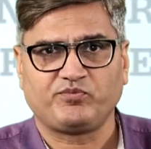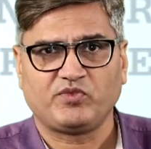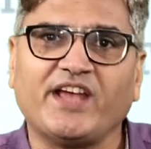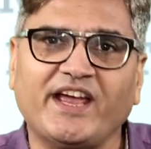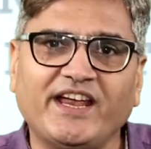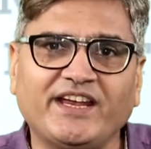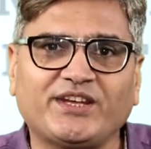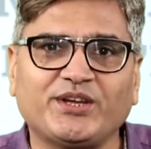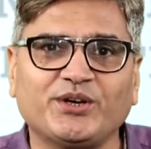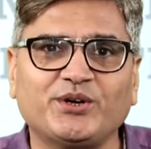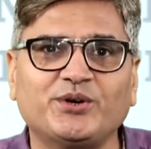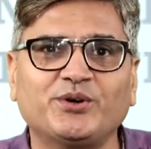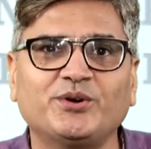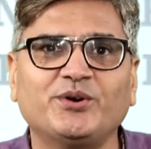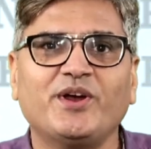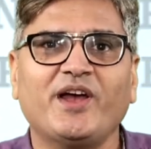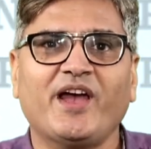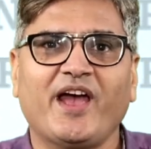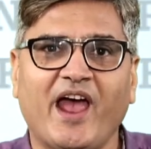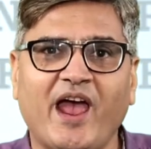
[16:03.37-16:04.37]
Thank
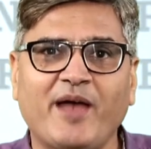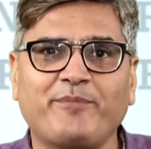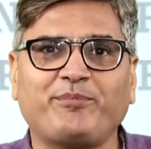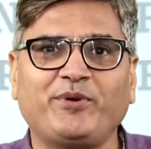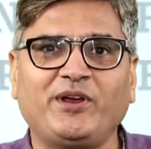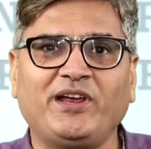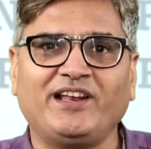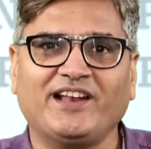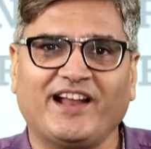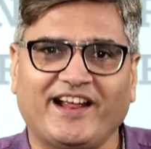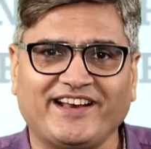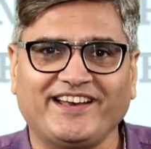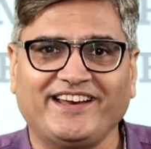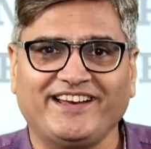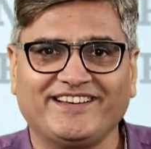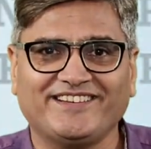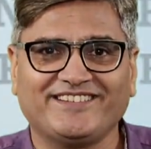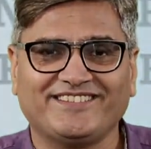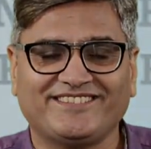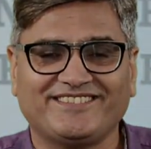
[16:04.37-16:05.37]
you. Happy
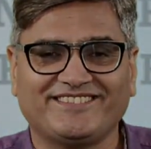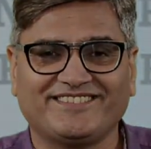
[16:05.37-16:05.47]
learning.